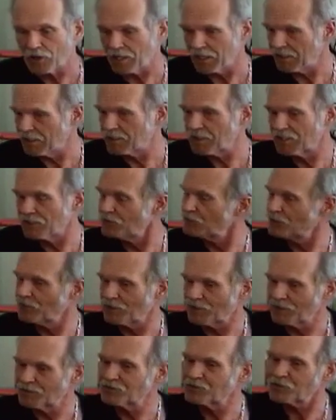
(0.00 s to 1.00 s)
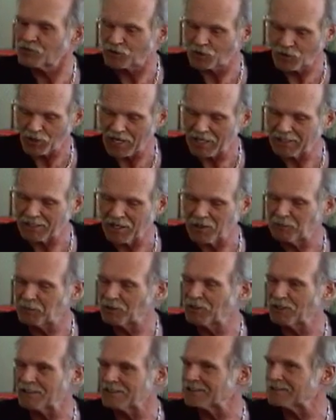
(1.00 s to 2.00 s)
Okay, then crank it
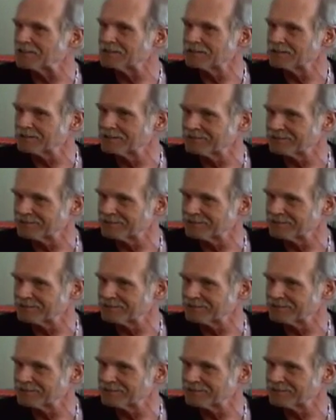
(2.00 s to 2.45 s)
up a little.